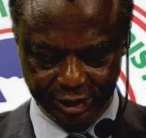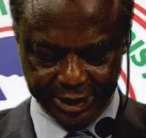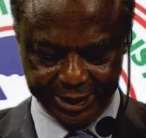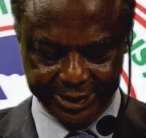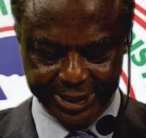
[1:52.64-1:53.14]

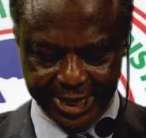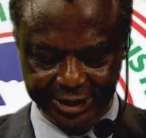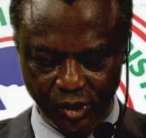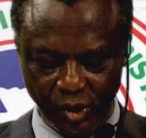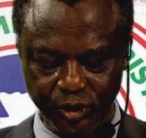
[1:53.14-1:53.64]
He has
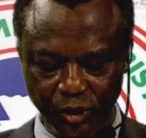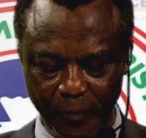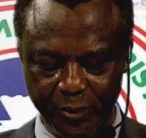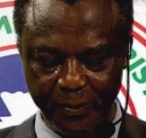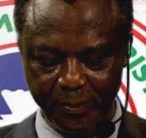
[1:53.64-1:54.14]
also
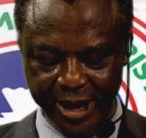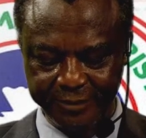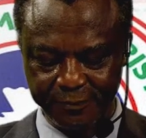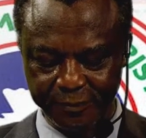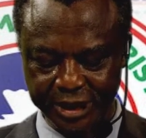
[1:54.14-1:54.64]
prepared
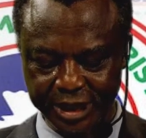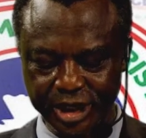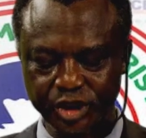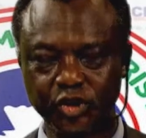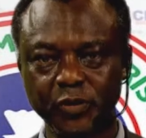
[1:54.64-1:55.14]
for the
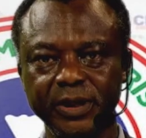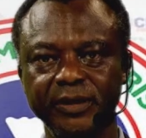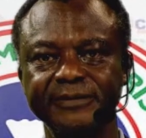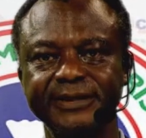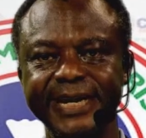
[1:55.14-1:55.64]
instrument
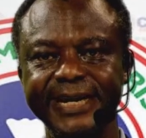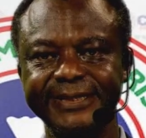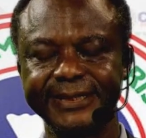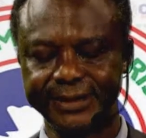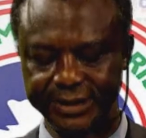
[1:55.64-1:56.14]
of death
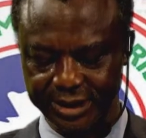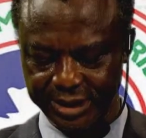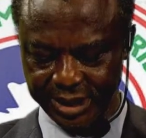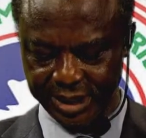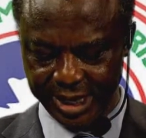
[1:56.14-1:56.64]

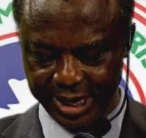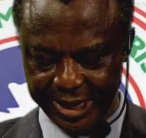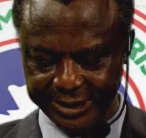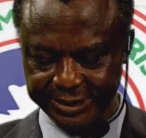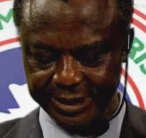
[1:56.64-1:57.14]

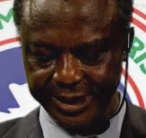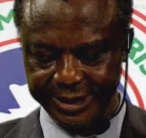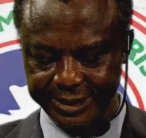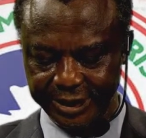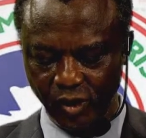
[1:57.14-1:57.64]
and
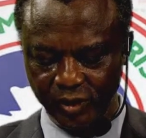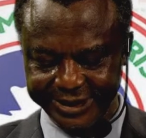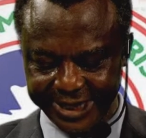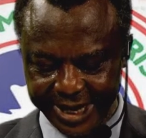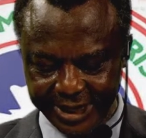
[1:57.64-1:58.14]
he
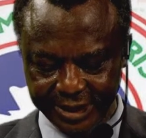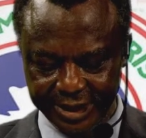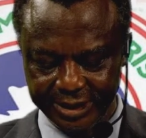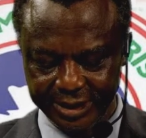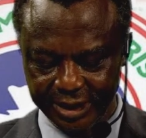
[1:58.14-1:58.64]
ordained
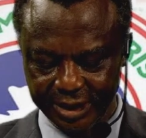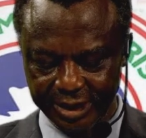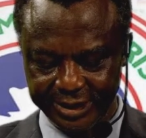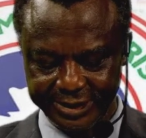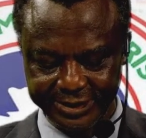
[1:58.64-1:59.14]

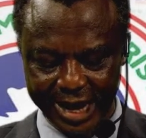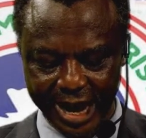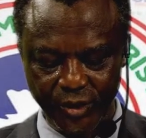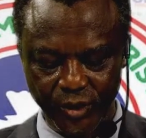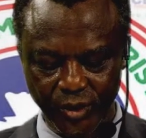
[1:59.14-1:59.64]
his
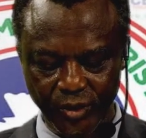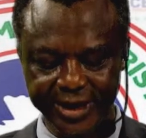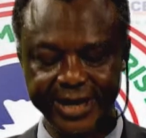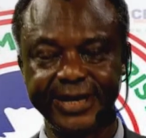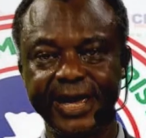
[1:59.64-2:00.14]
arrow
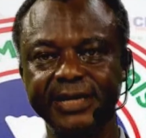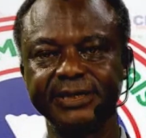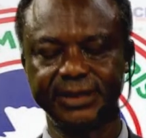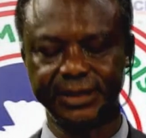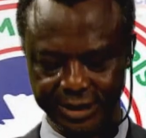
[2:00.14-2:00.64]
against
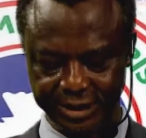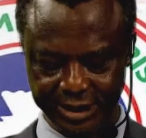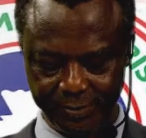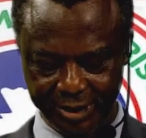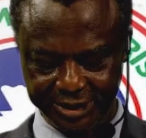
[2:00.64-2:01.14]
the
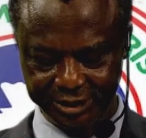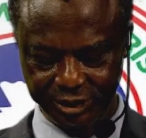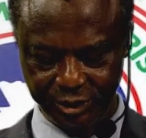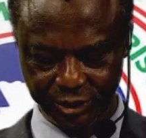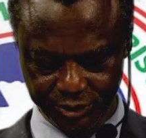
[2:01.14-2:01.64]

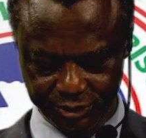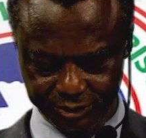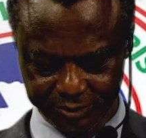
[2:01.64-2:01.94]
persecutors.